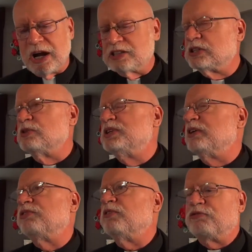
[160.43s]
not so
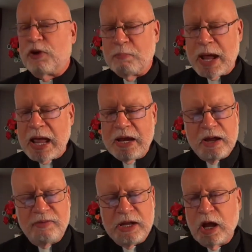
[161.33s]
different from
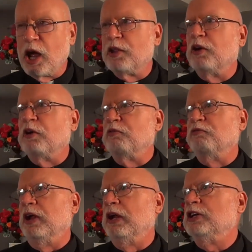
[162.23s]
any of the other
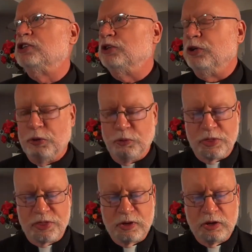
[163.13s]
village
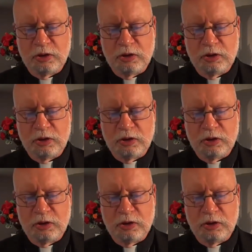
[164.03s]
youth.